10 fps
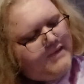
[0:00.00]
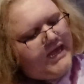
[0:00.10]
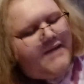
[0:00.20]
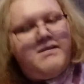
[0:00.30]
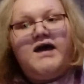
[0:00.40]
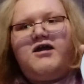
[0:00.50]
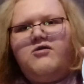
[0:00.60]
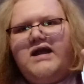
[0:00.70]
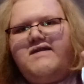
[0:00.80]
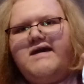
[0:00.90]
and I'm not going to
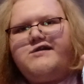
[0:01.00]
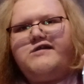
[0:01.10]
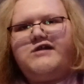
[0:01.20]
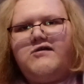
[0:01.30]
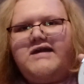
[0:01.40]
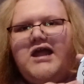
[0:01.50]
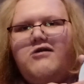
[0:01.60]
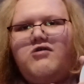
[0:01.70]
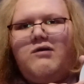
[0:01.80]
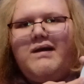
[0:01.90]
read this, because the only
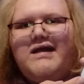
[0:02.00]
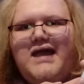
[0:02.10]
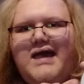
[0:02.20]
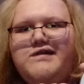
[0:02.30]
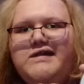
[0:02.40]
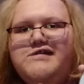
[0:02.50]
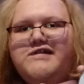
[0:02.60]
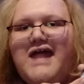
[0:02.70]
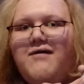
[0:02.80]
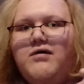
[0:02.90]
character I recognize is
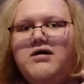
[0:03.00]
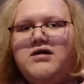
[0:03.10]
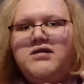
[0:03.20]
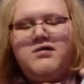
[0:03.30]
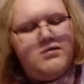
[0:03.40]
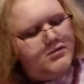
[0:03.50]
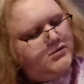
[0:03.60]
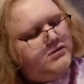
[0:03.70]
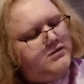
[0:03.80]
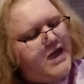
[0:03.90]
that one.
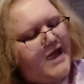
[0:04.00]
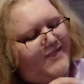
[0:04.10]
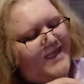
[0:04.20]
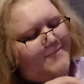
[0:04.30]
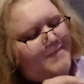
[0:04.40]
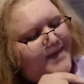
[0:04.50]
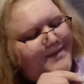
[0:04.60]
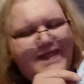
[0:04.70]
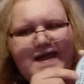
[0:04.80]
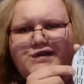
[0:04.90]
I think
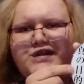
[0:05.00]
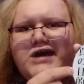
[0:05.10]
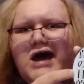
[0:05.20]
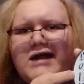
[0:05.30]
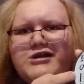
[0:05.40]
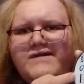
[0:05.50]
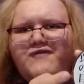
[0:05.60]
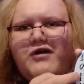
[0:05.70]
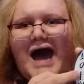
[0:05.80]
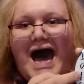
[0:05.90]
maybe that's the kanji
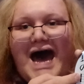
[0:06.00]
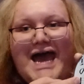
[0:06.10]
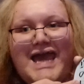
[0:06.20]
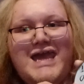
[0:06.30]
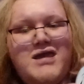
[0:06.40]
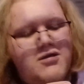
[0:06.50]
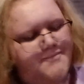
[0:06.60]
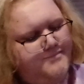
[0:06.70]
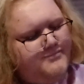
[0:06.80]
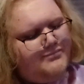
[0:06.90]
for I.
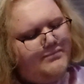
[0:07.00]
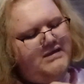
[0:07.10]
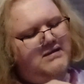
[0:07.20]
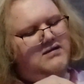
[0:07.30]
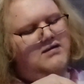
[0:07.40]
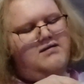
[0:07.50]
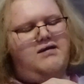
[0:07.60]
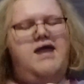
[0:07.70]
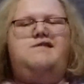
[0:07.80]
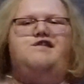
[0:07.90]

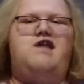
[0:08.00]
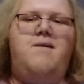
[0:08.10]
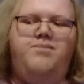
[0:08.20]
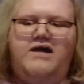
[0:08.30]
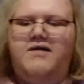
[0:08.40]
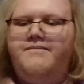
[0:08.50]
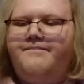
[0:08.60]
It's something.